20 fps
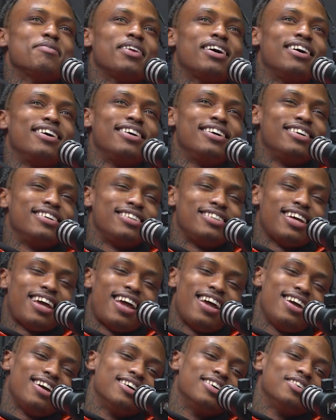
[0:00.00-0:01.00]
Like,
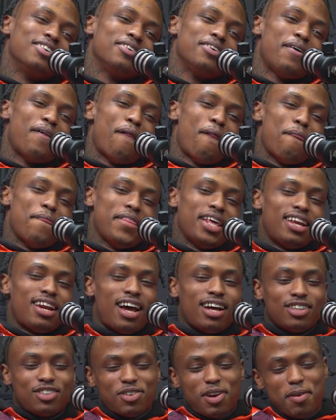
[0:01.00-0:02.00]
damn. Then
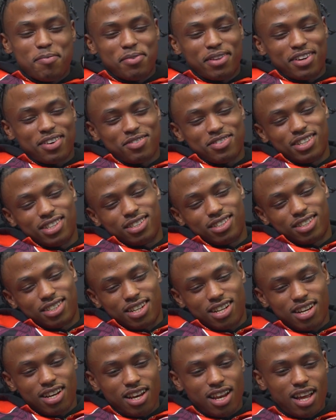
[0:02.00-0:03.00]
I dropped it on a
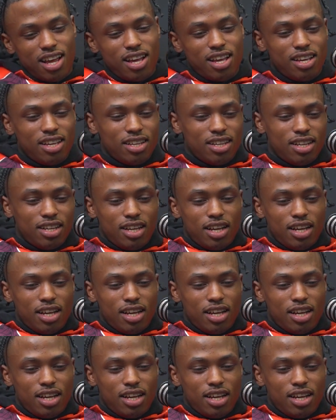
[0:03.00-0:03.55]
Sunday.